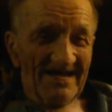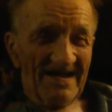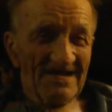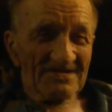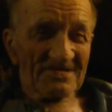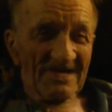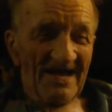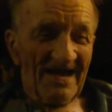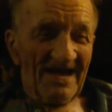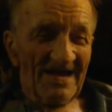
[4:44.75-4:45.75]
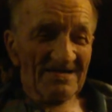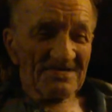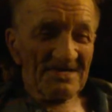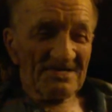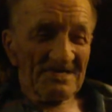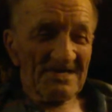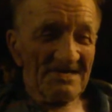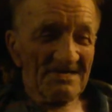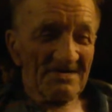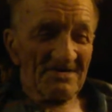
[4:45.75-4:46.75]
Yes. I was 18
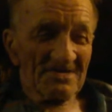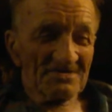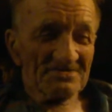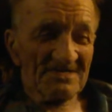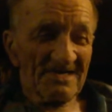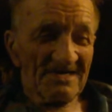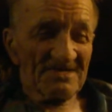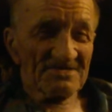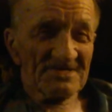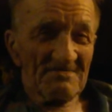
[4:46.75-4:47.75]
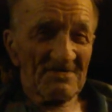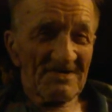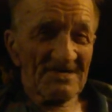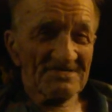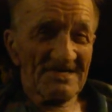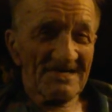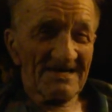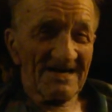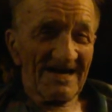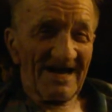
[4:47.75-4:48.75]
in August, and in December I was in.